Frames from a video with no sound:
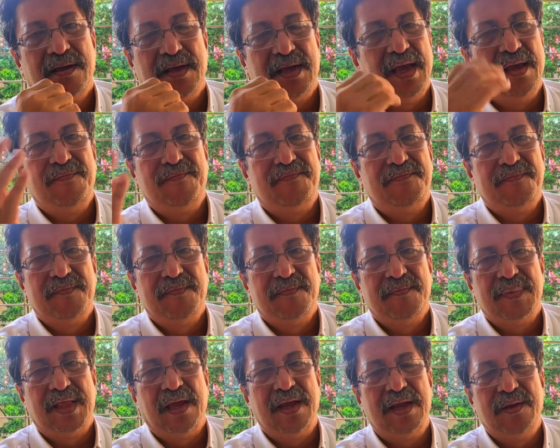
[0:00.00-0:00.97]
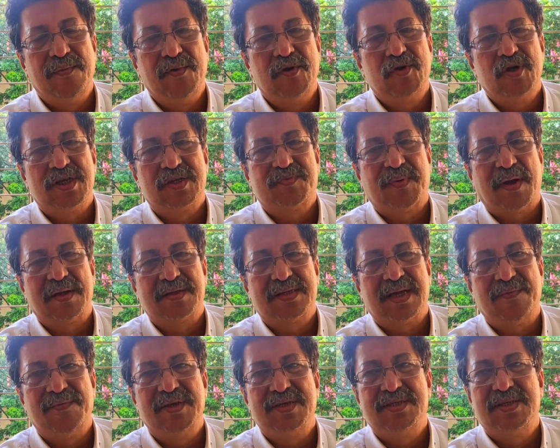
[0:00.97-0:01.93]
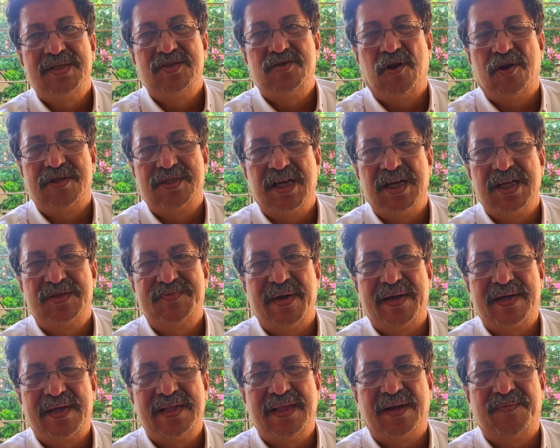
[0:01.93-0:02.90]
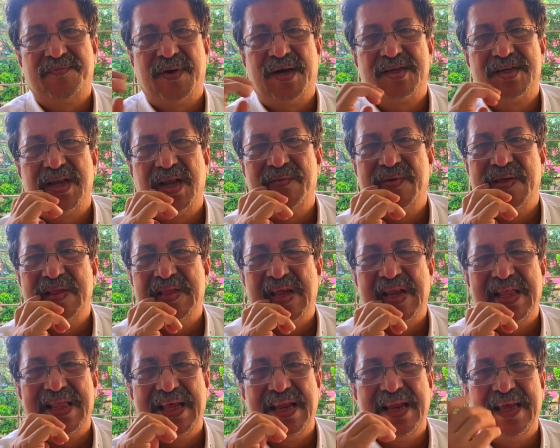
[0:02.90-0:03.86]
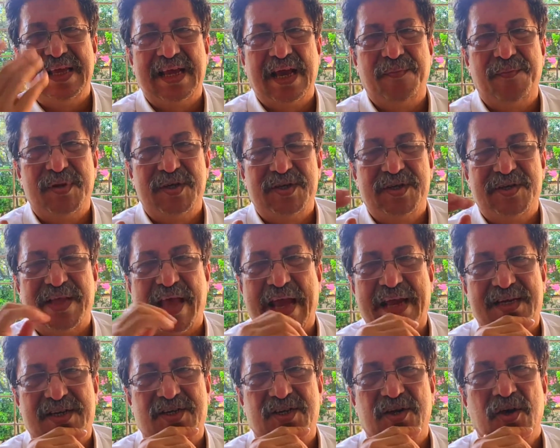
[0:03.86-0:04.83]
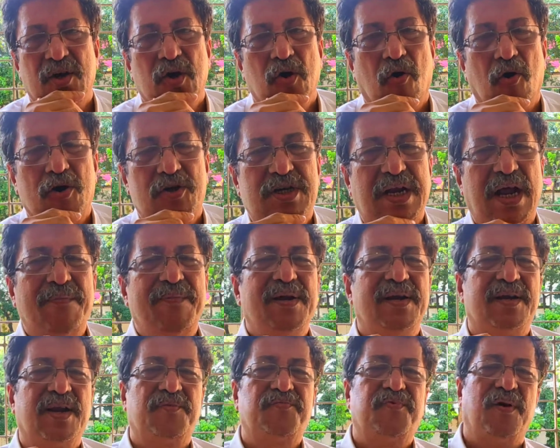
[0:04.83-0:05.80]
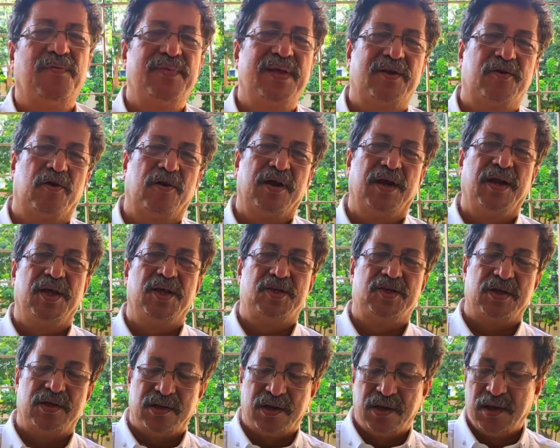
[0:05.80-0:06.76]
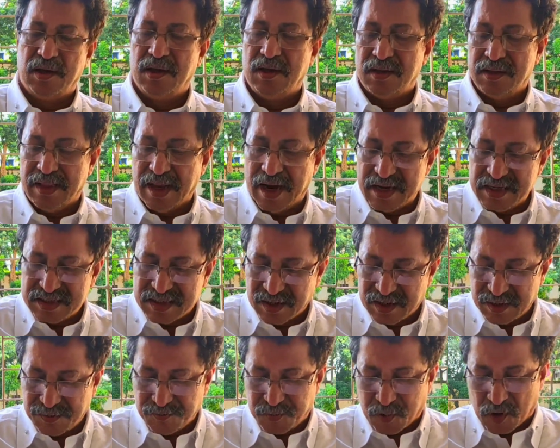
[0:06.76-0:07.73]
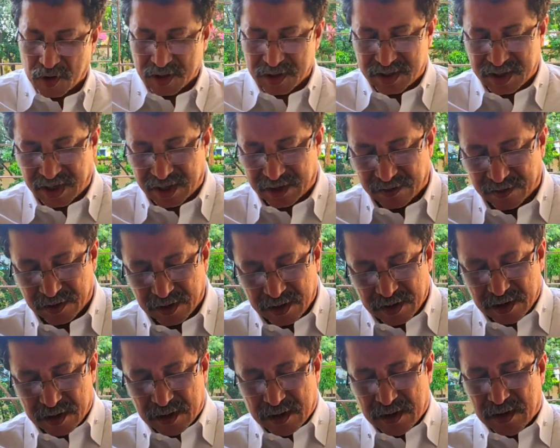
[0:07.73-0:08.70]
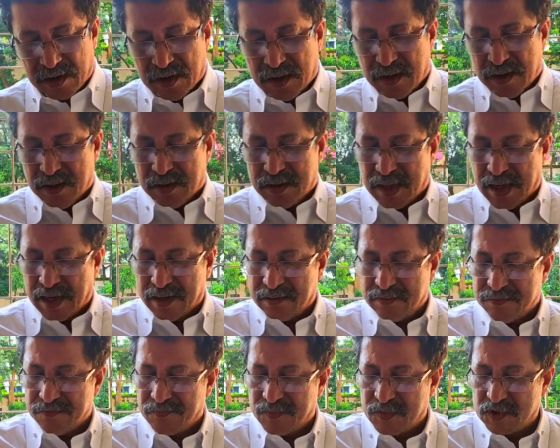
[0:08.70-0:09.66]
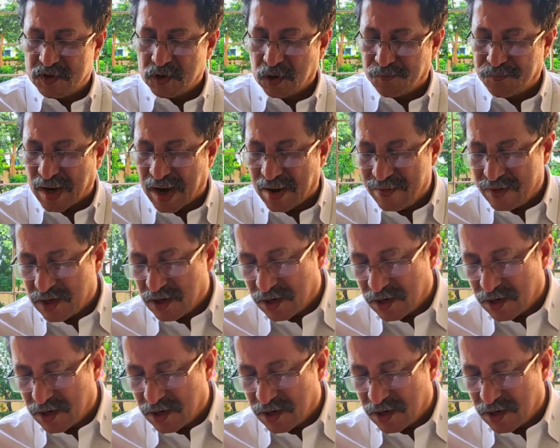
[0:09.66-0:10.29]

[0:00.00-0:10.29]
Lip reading: if the individual's service is not satisfactory at much level, then he can be sacked or terminated from that organization. That is the important thing. Then, so private